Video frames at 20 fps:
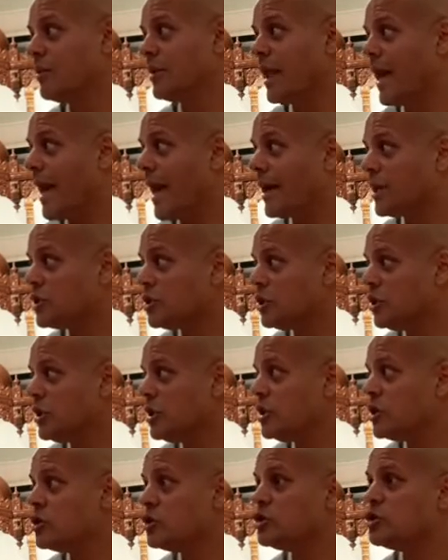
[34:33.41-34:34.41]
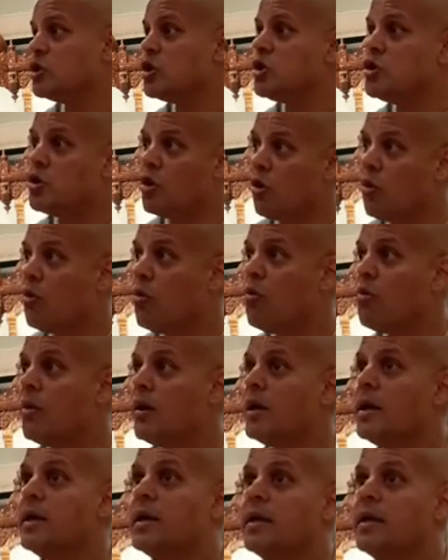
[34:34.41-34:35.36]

but actually there is no